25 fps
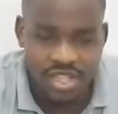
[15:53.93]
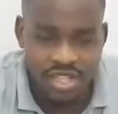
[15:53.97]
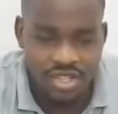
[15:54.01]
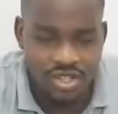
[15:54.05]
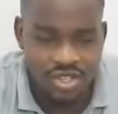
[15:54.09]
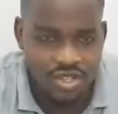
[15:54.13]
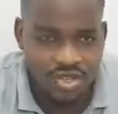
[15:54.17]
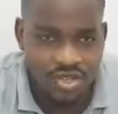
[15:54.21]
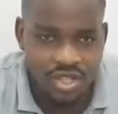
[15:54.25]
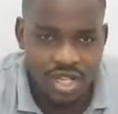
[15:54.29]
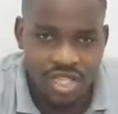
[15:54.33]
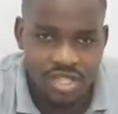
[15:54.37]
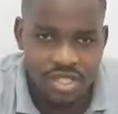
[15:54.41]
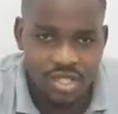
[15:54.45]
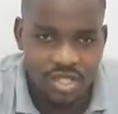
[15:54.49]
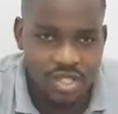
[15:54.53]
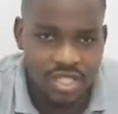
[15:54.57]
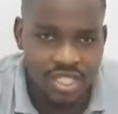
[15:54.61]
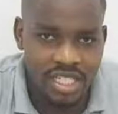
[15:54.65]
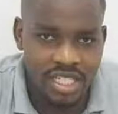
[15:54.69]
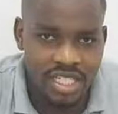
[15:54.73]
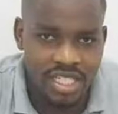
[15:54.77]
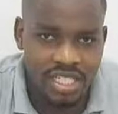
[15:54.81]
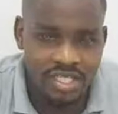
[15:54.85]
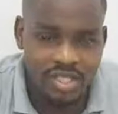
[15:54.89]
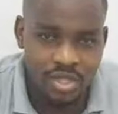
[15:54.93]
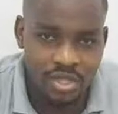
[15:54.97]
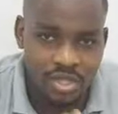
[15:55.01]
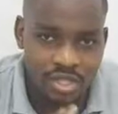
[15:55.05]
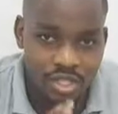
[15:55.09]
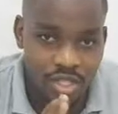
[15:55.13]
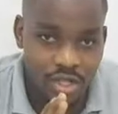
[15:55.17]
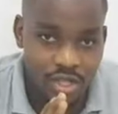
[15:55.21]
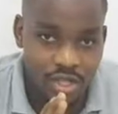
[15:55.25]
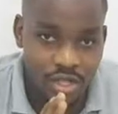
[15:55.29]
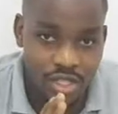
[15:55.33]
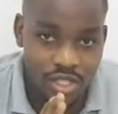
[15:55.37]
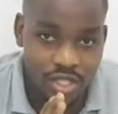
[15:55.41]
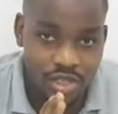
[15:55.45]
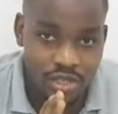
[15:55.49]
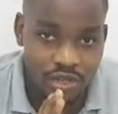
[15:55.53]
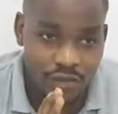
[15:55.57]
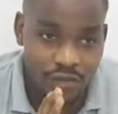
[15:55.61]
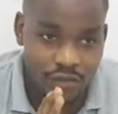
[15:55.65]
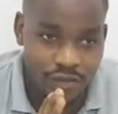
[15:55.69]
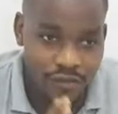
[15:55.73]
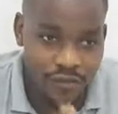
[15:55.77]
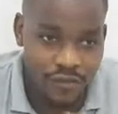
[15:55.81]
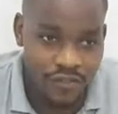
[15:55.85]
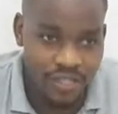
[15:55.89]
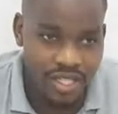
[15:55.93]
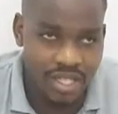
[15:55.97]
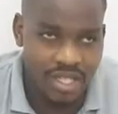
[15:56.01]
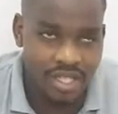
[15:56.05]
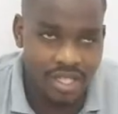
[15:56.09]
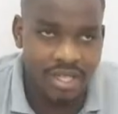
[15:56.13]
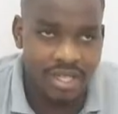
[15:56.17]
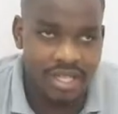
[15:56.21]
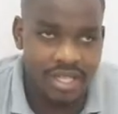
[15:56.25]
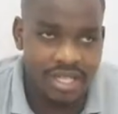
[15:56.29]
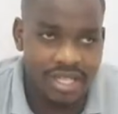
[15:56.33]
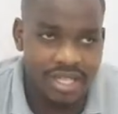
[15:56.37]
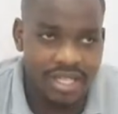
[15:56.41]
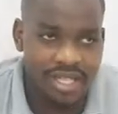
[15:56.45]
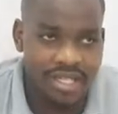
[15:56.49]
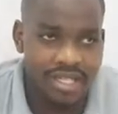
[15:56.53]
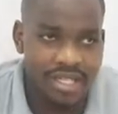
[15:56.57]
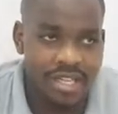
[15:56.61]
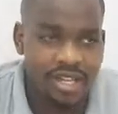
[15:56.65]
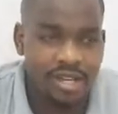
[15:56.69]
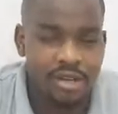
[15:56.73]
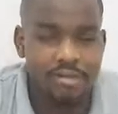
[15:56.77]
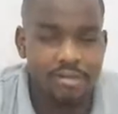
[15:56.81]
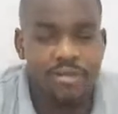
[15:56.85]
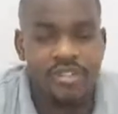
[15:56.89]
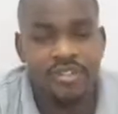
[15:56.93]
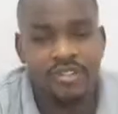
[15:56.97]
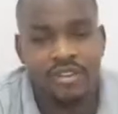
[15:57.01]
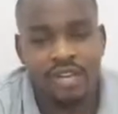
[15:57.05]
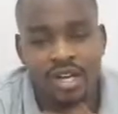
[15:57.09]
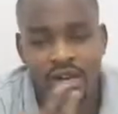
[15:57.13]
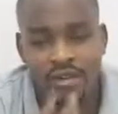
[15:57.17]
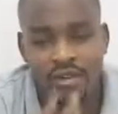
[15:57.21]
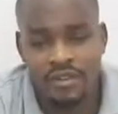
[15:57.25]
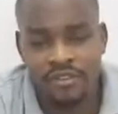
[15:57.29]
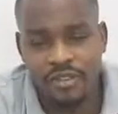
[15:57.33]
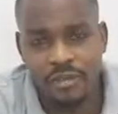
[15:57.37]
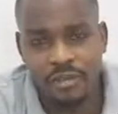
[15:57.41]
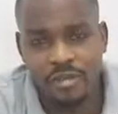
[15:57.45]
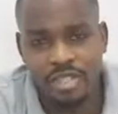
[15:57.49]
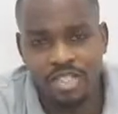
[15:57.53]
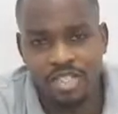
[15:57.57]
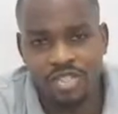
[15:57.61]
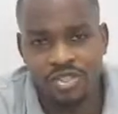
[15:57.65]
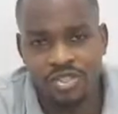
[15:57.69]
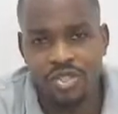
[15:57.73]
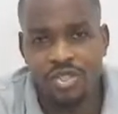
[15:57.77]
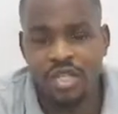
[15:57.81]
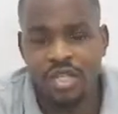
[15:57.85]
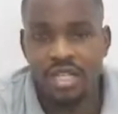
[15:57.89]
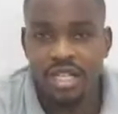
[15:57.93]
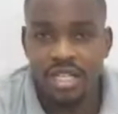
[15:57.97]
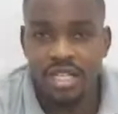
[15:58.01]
You are totally not going to feel anything. However much you